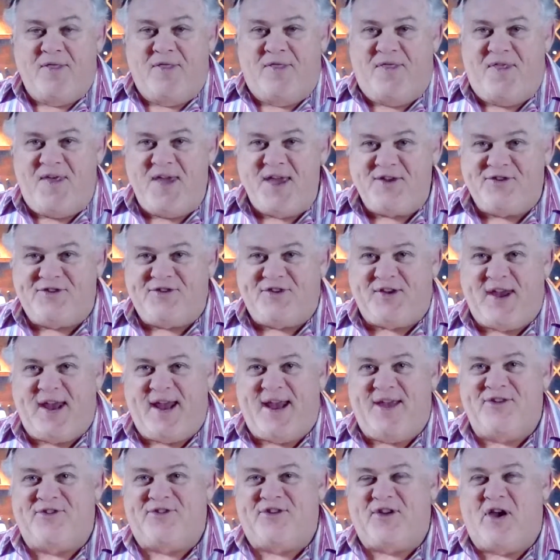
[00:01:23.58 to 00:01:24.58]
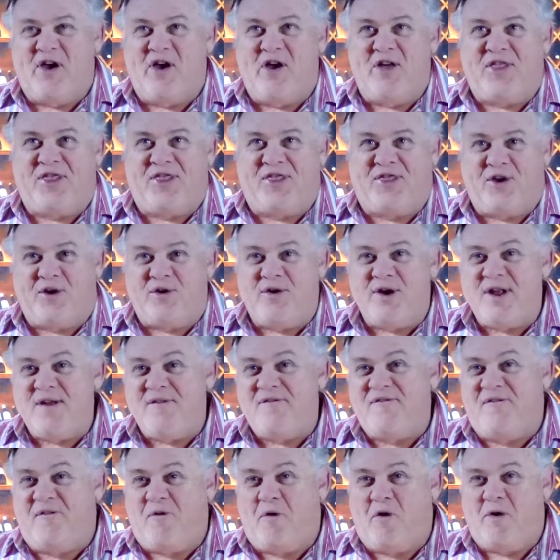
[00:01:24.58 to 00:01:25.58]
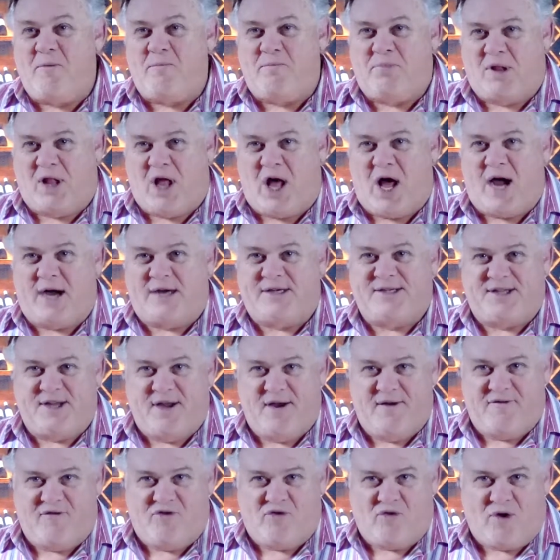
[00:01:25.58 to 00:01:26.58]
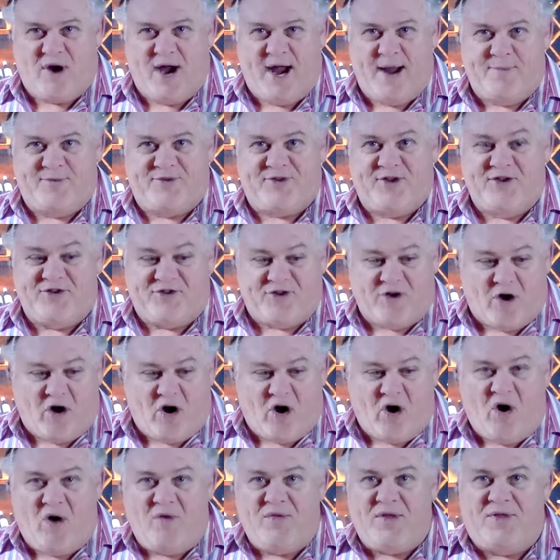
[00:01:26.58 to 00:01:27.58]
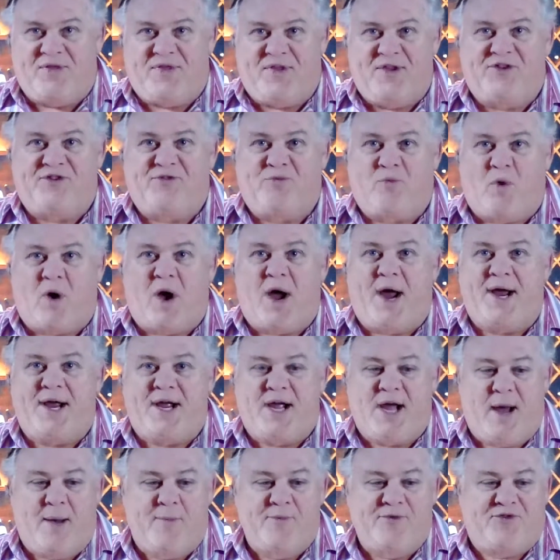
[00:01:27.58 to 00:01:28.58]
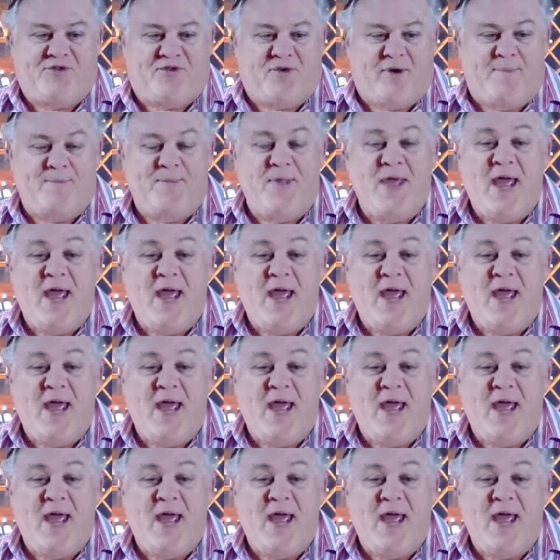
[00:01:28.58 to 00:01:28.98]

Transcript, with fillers: This is 34 blocks of grapes, is all that this wine comes from.